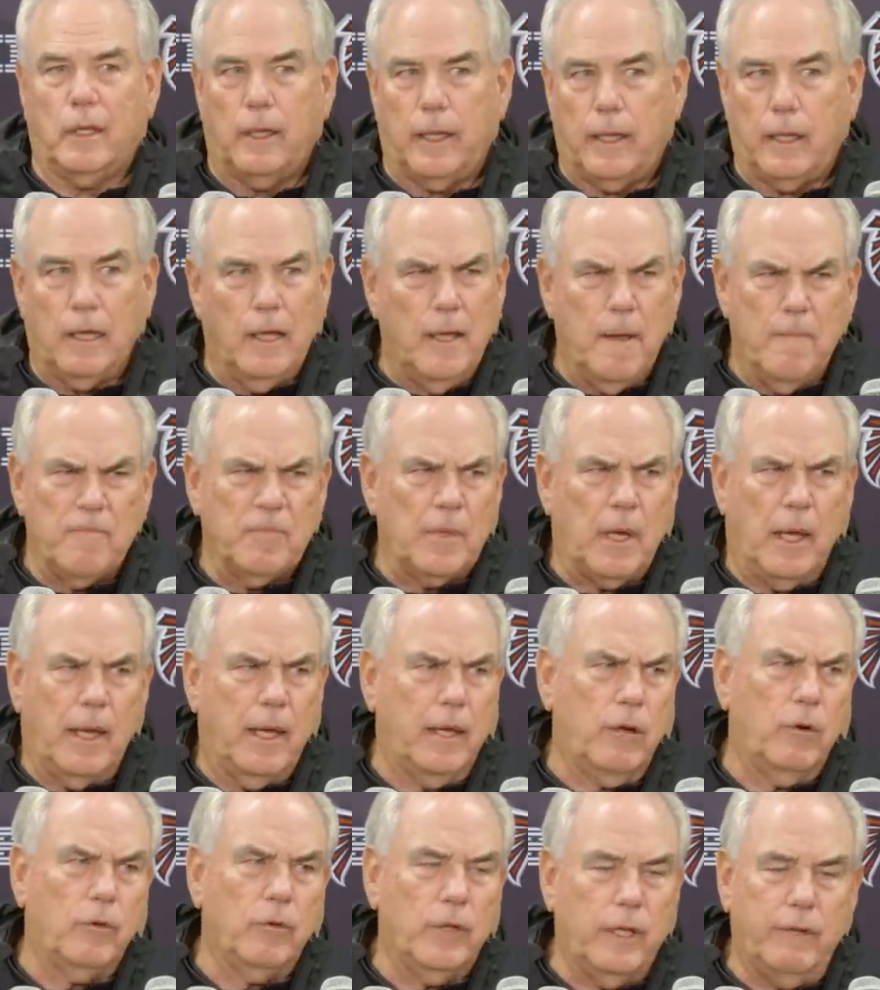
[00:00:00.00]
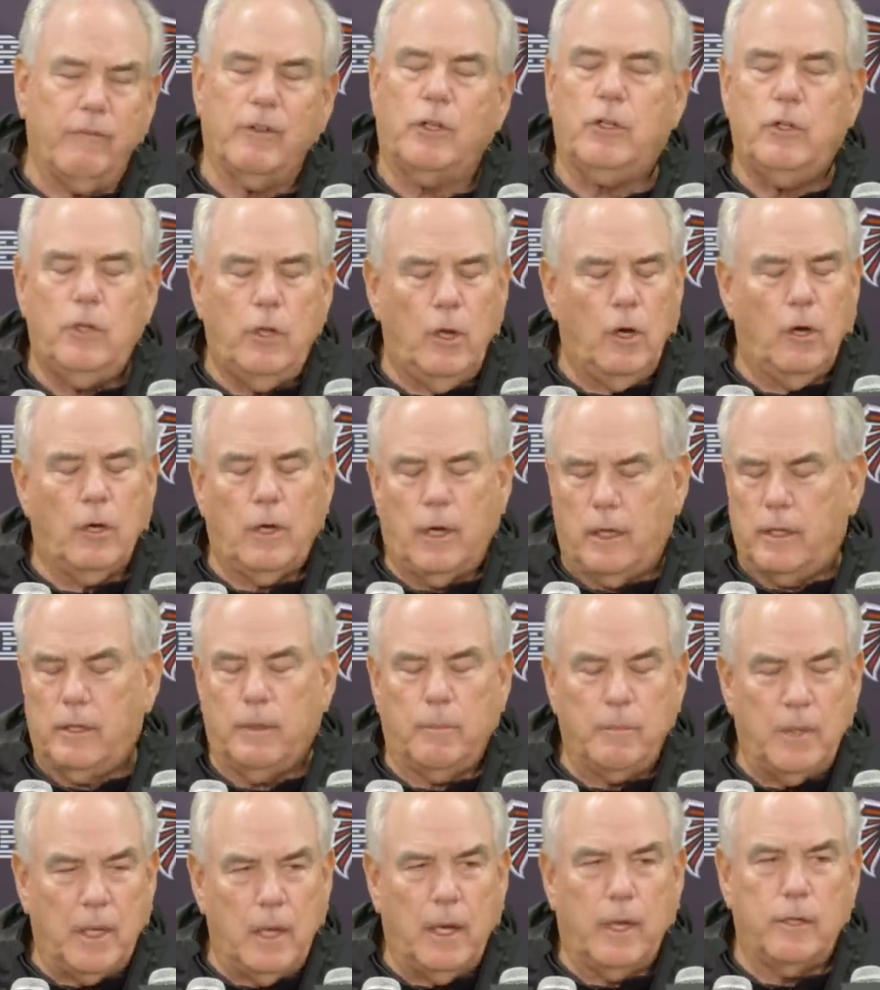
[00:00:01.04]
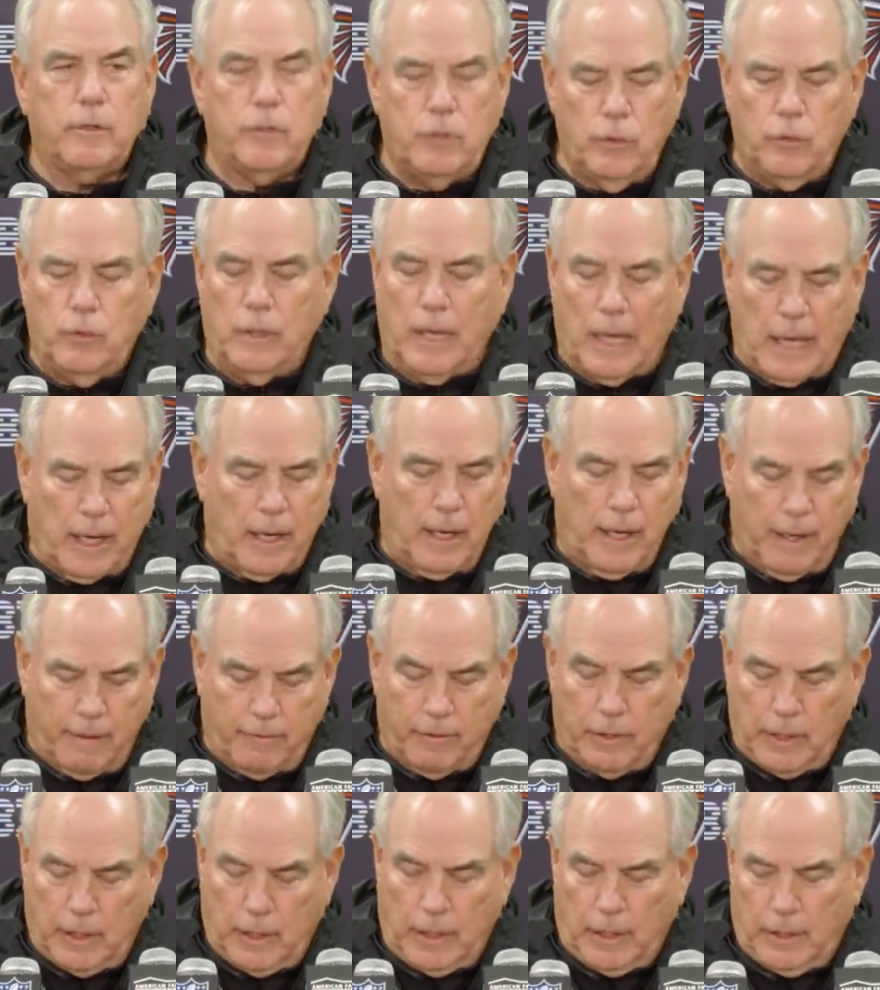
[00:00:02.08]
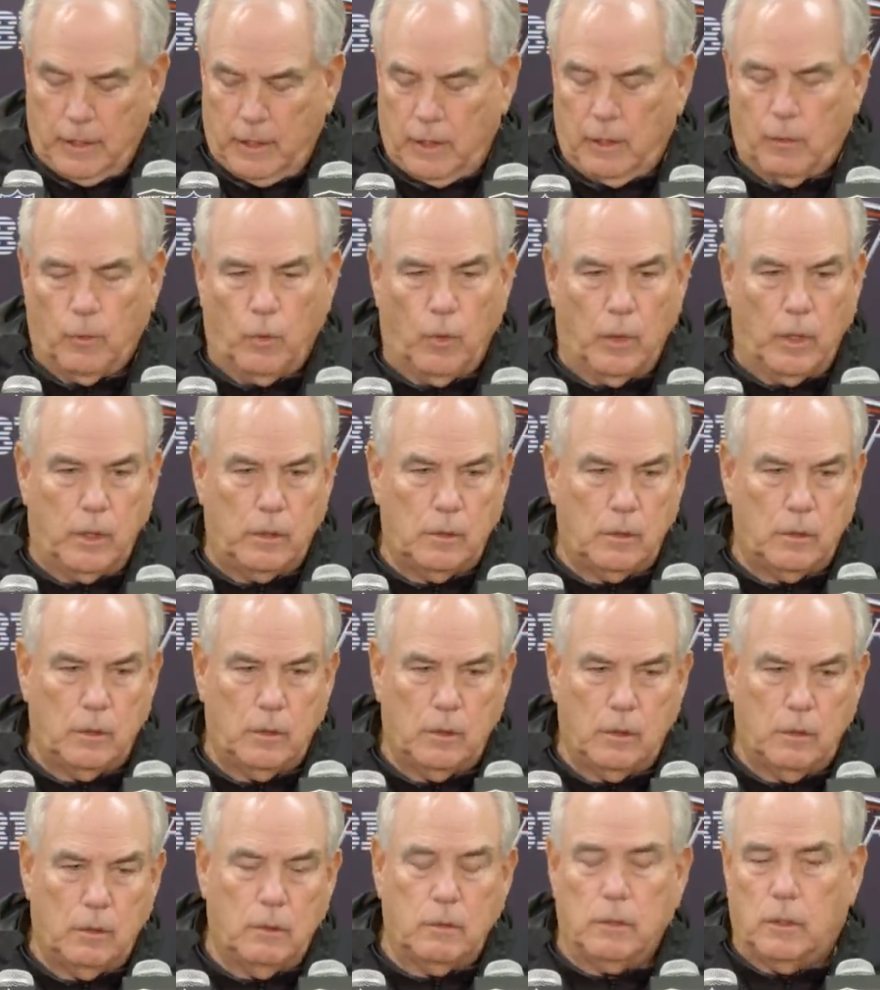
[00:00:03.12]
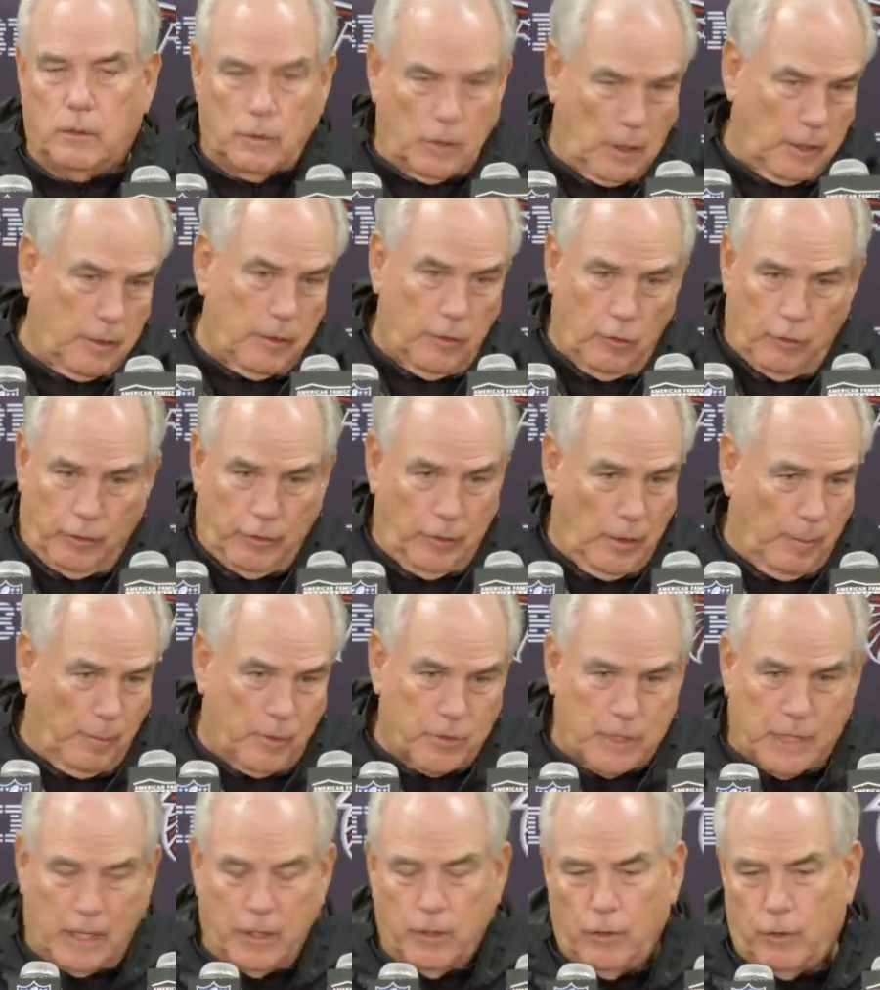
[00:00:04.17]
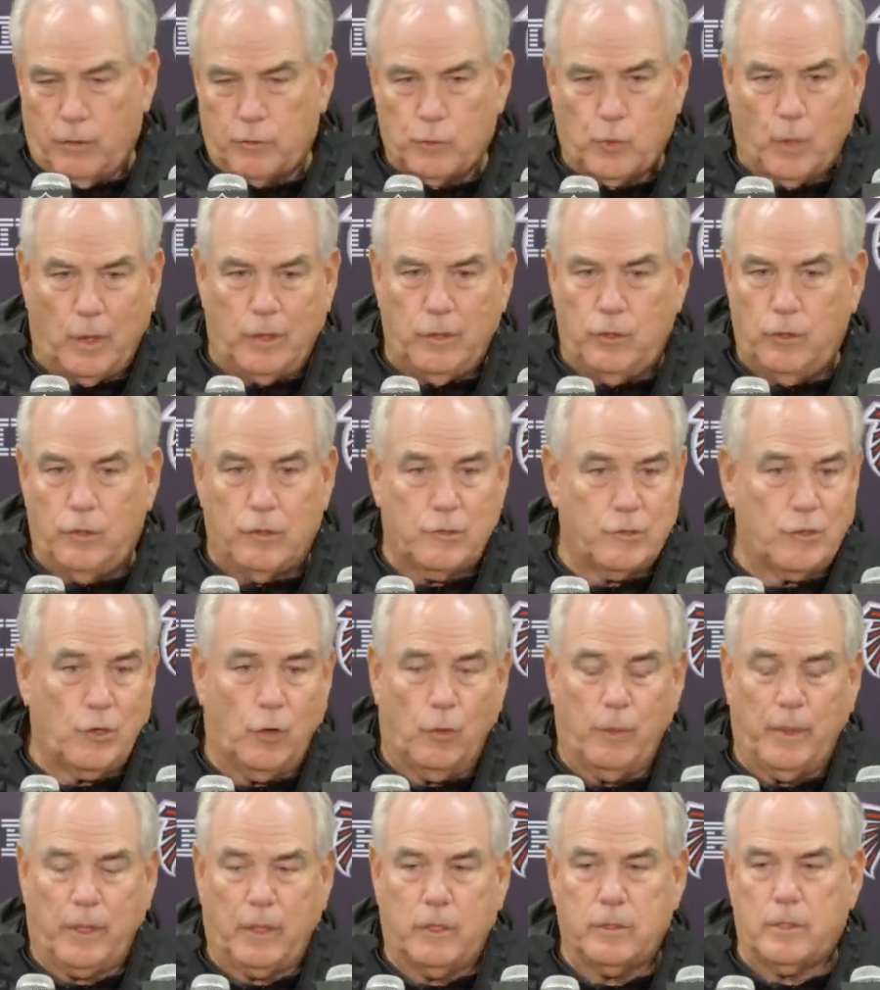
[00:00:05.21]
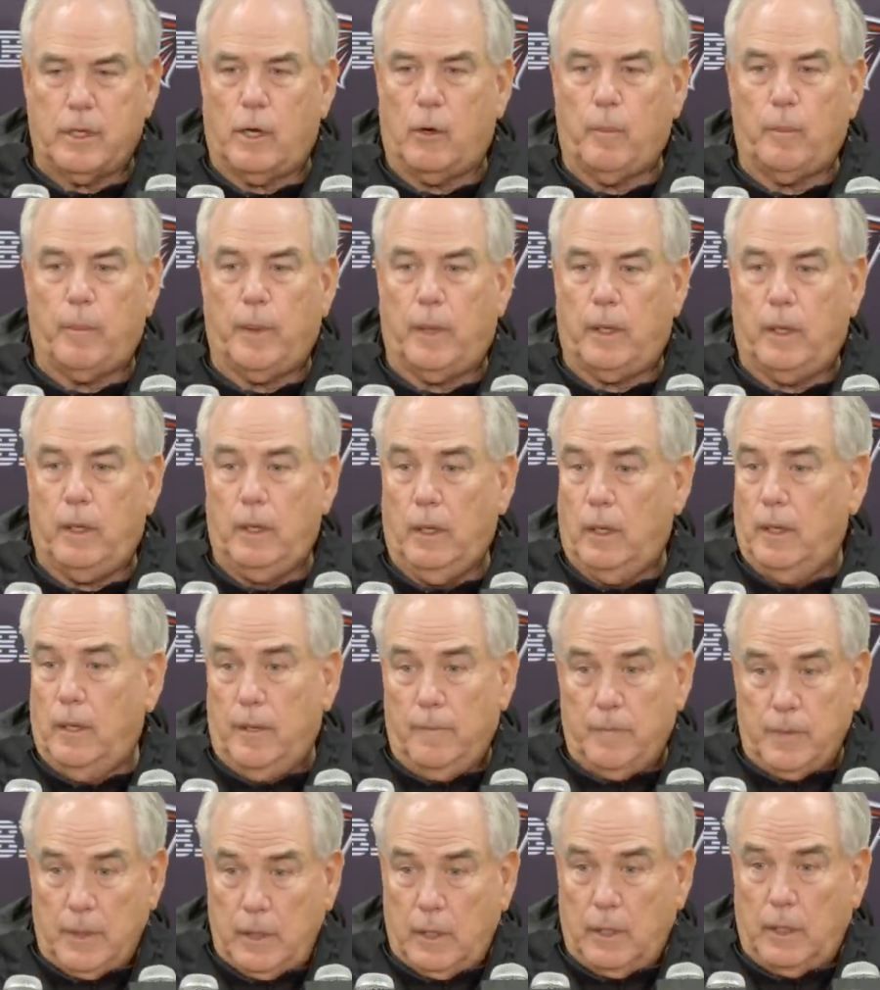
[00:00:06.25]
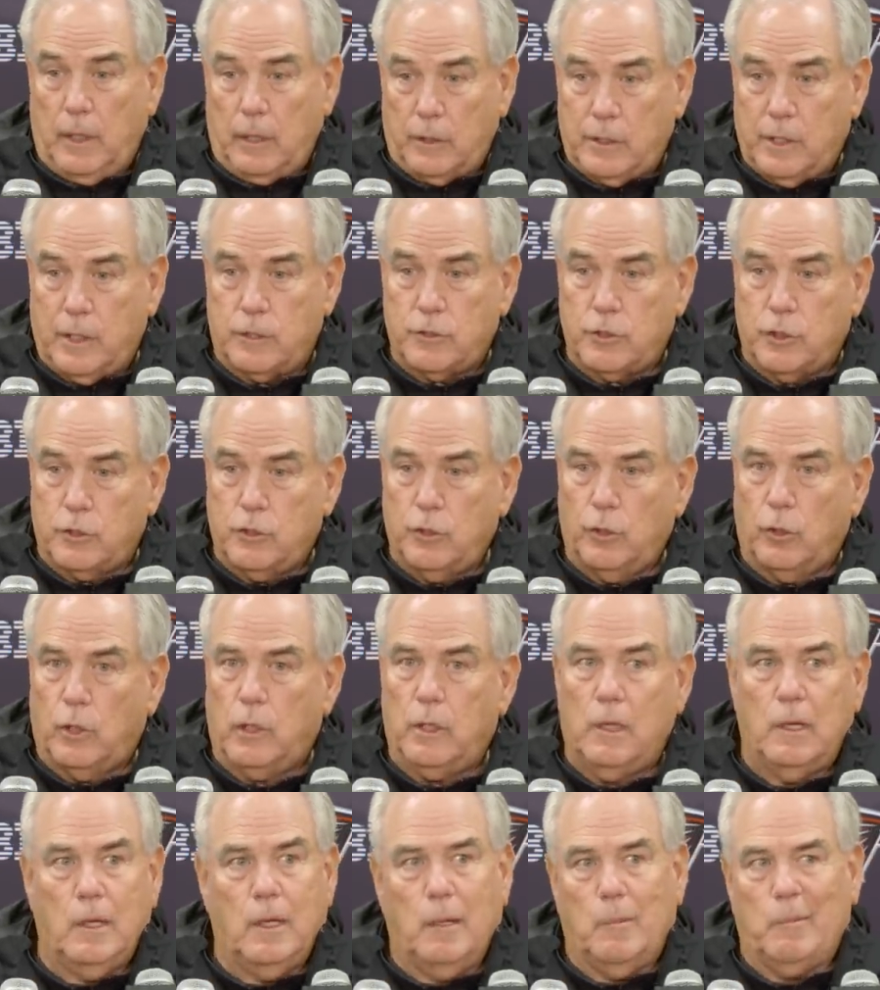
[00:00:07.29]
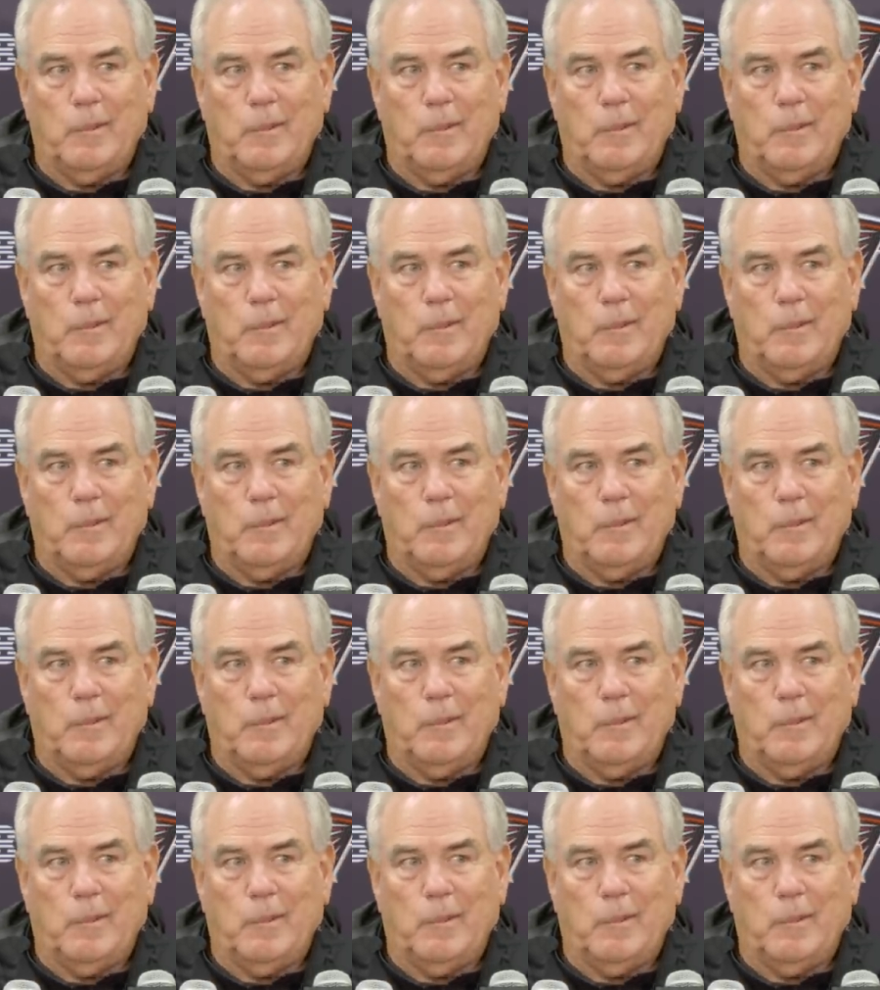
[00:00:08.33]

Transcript: Like I don't even know. I, I mean, I do not have any idea what I, the only numbers I know is what you just told me because I don't pay any attention to it.